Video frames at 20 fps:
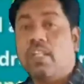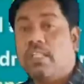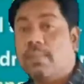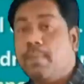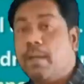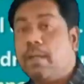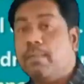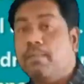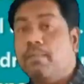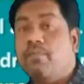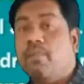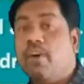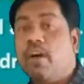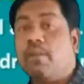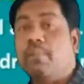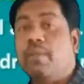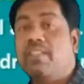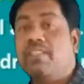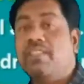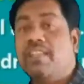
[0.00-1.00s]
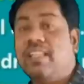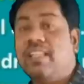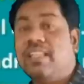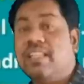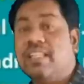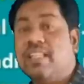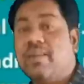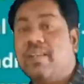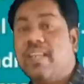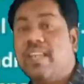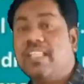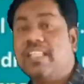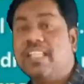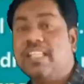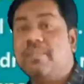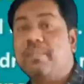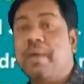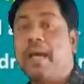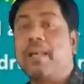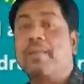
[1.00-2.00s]
Sperm formation is known as a
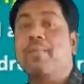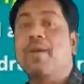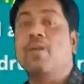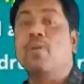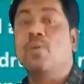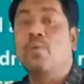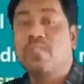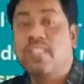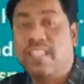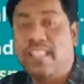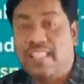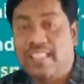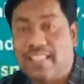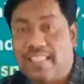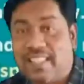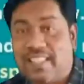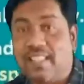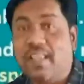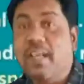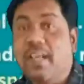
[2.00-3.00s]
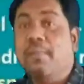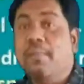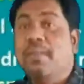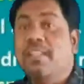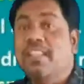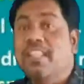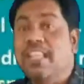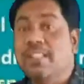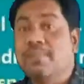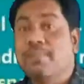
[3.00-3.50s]
spermatogenesis. Means the